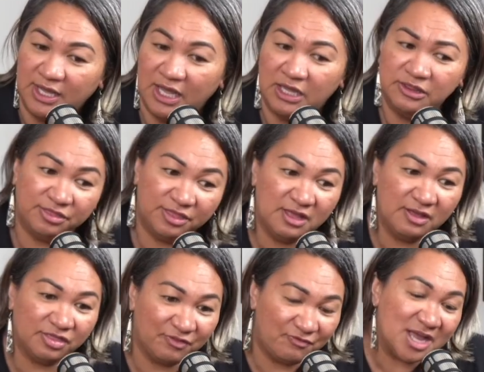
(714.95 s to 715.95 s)
And
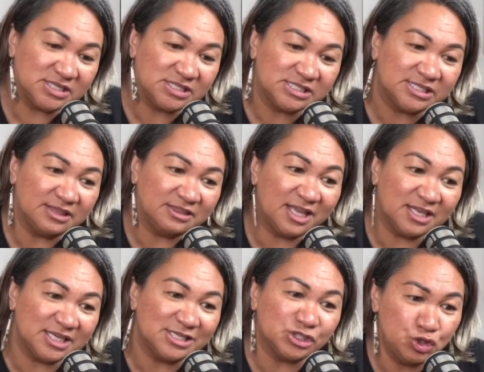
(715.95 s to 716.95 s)
the fact is that
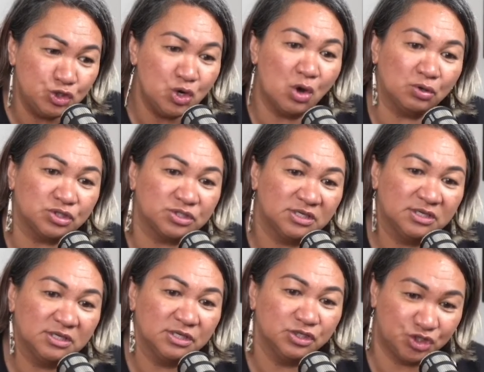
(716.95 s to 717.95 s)
is not
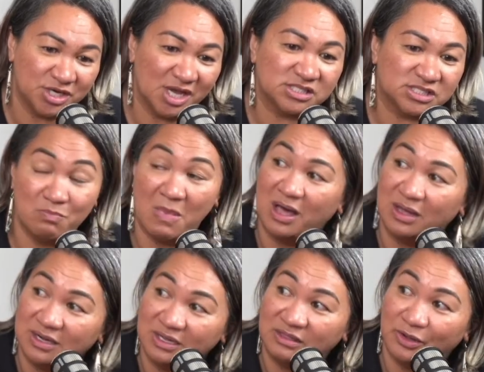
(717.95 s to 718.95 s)
just
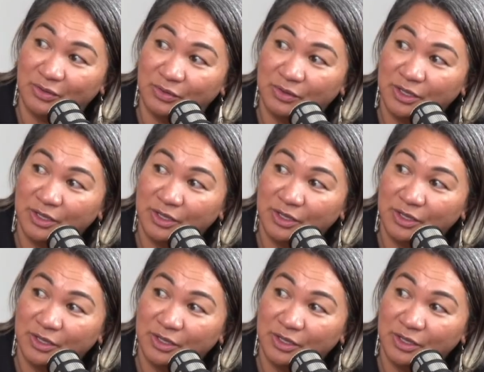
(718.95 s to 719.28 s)
Māori, though.